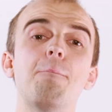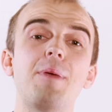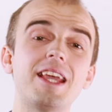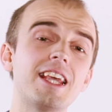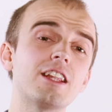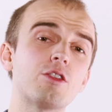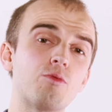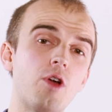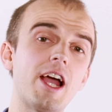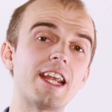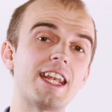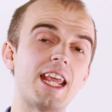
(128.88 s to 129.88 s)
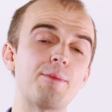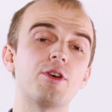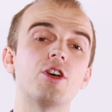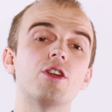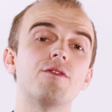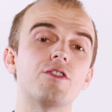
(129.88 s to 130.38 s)
Picking the right
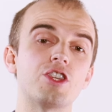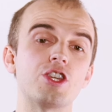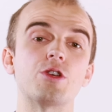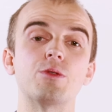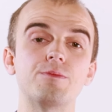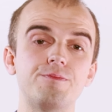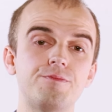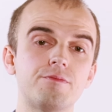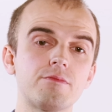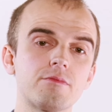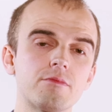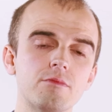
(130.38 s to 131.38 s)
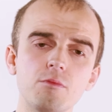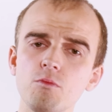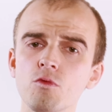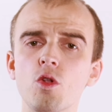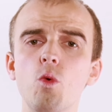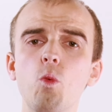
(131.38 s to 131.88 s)
neighborhood for you.
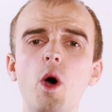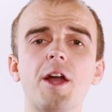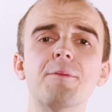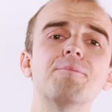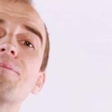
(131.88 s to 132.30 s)
One,